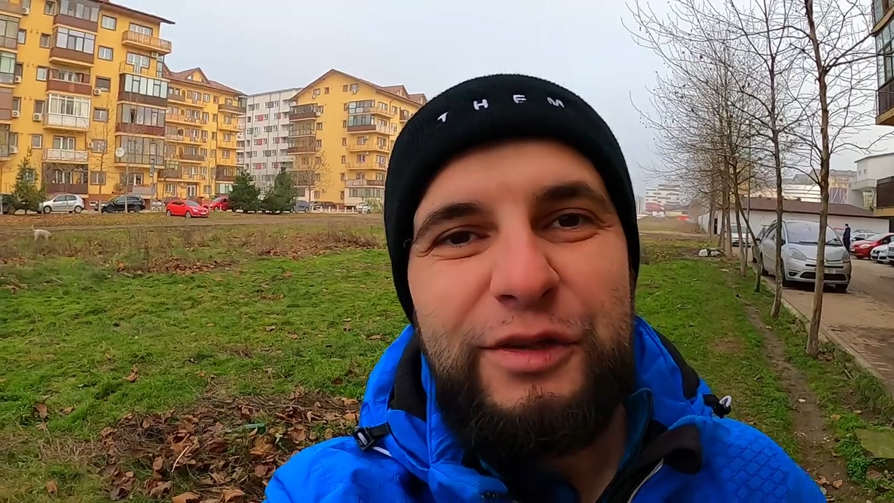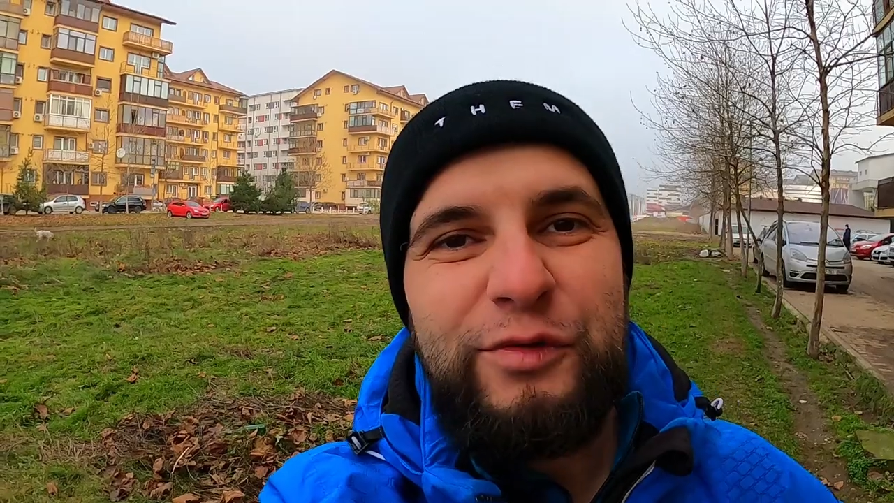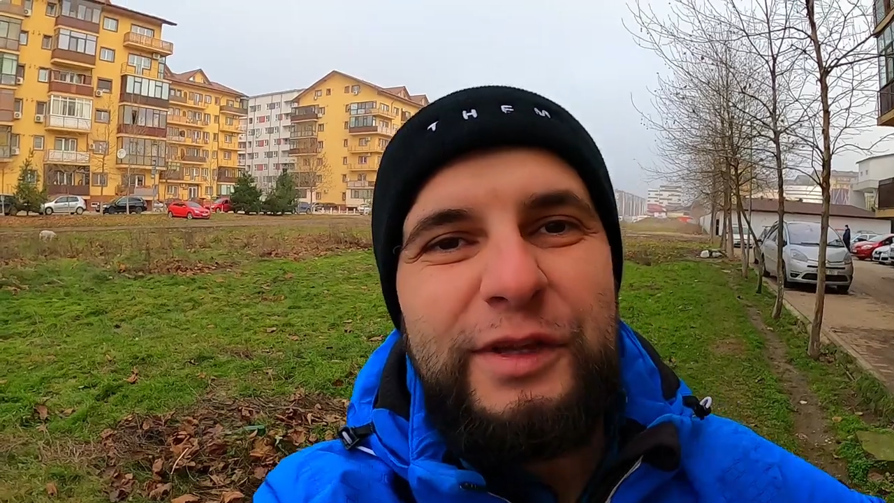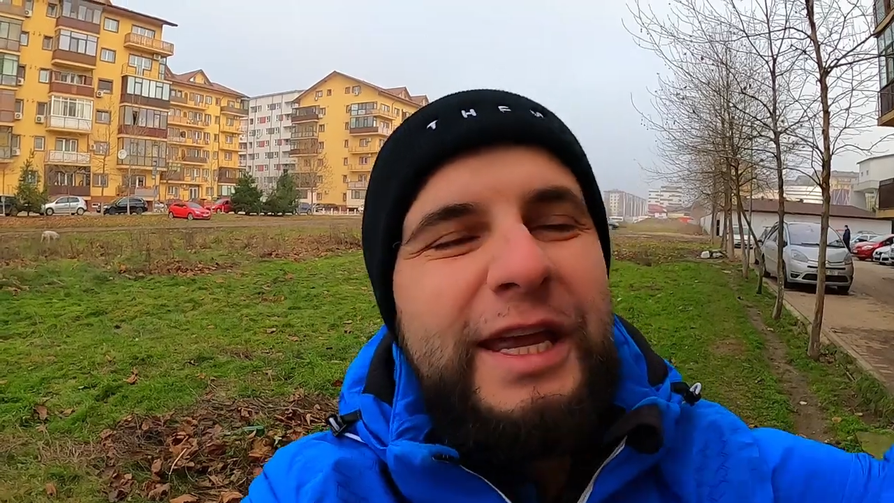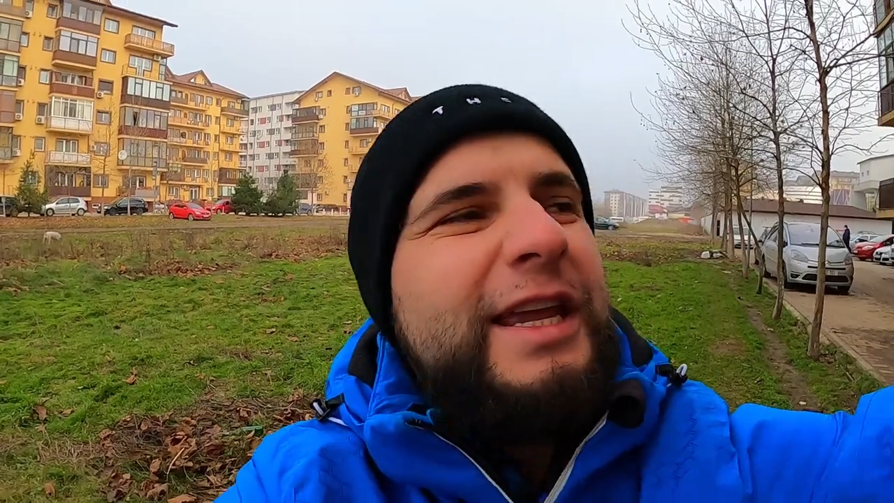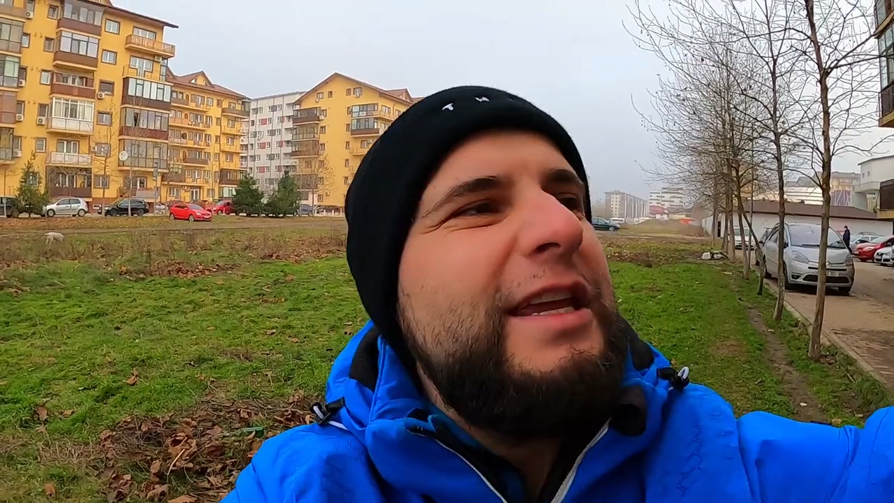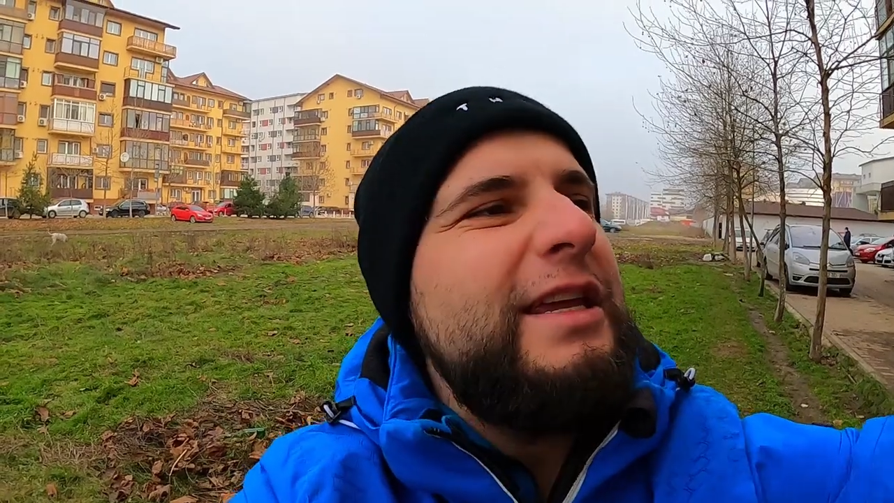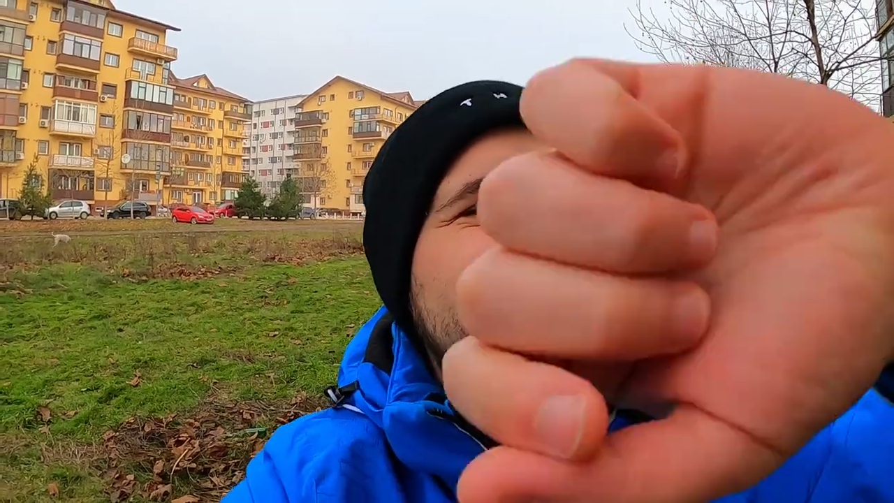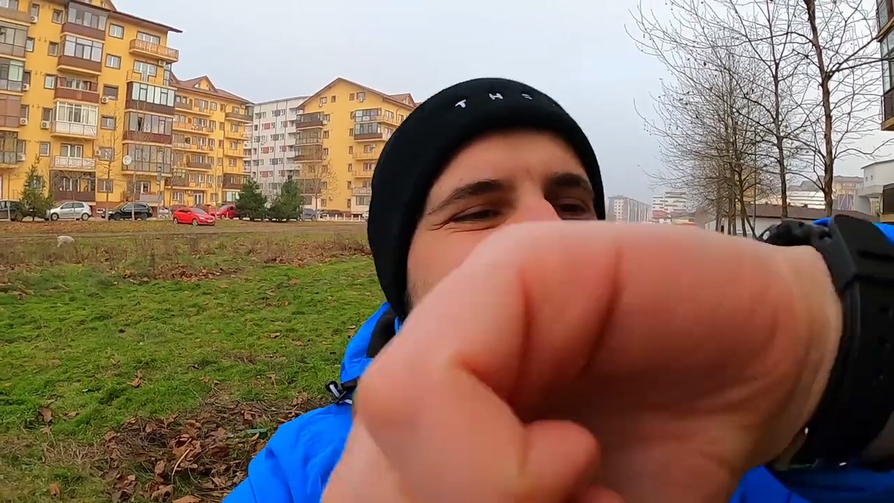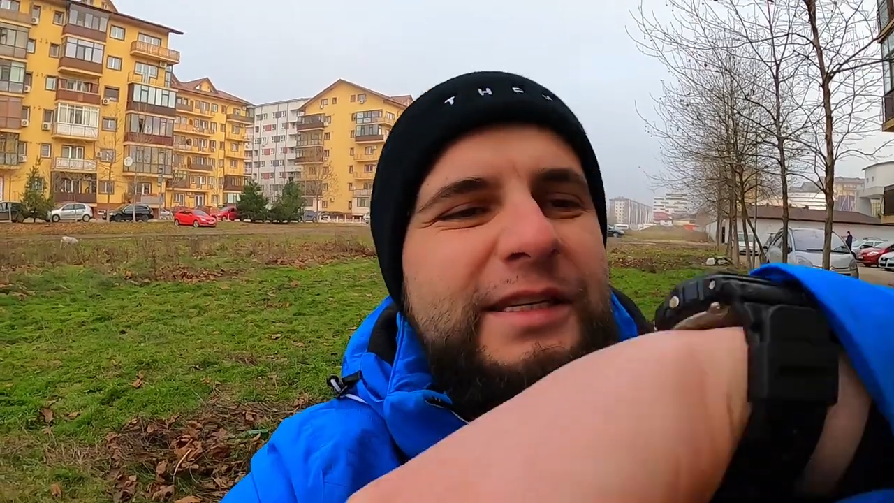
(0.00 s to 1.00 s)

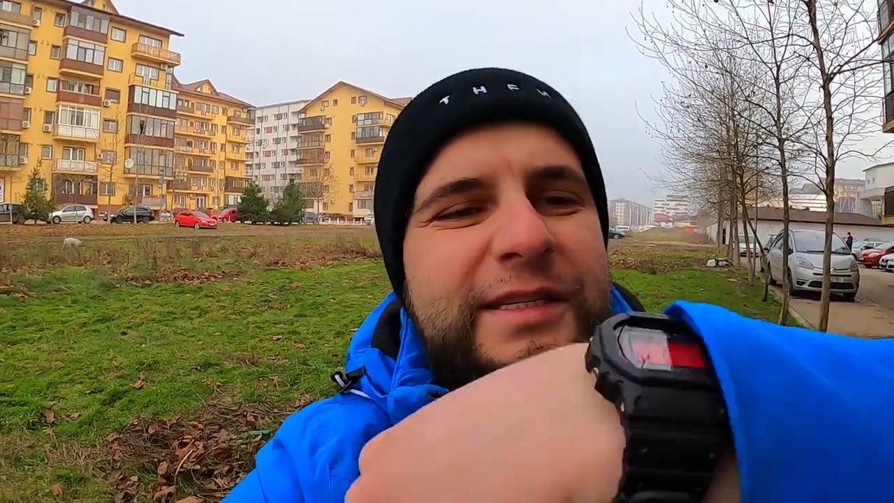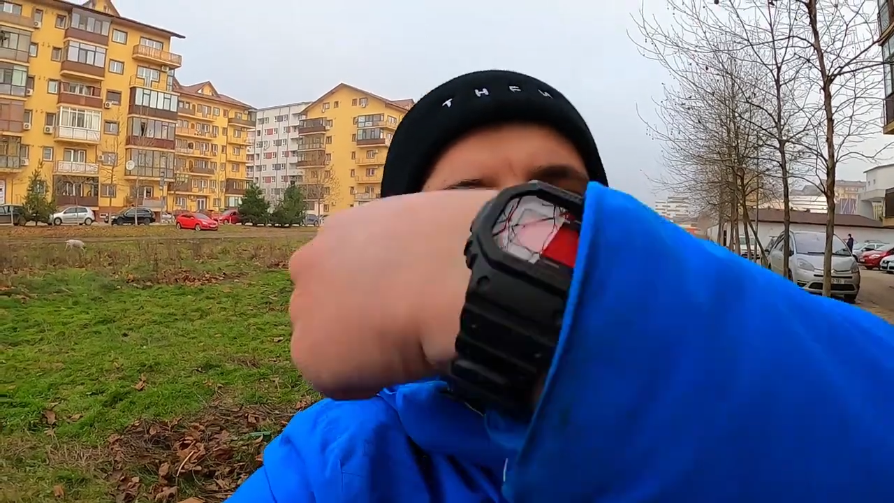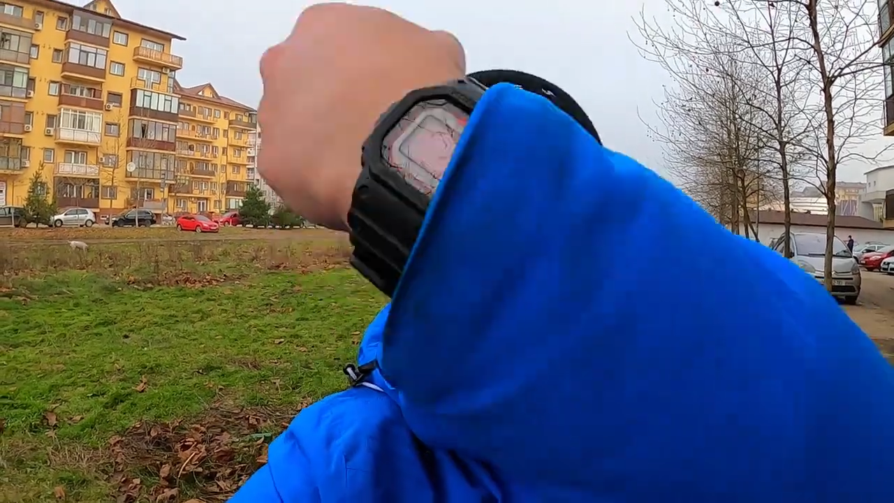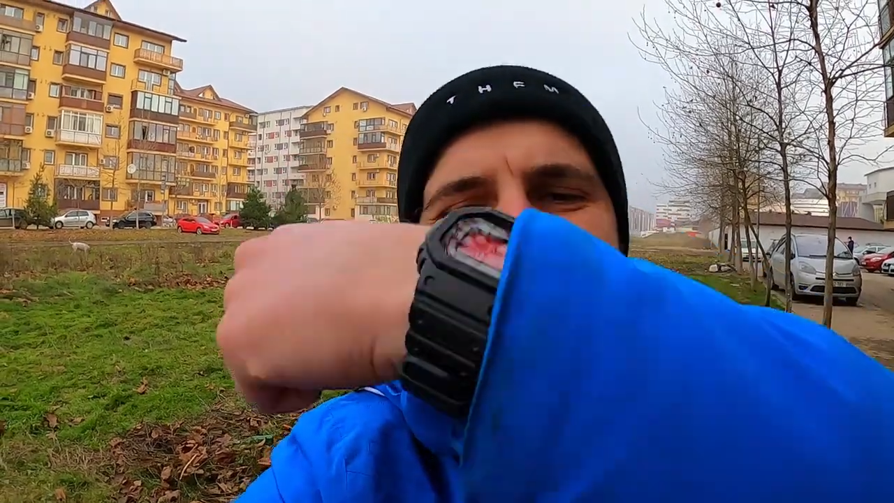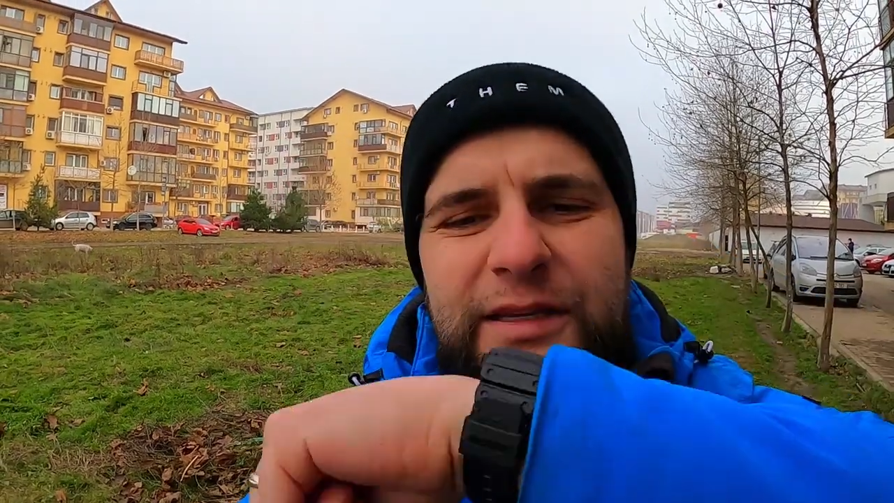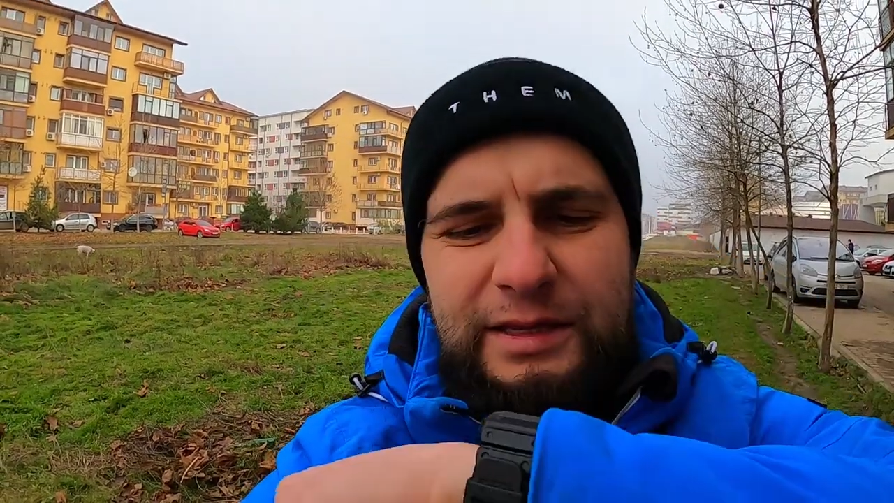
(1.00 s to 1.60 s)
Today it's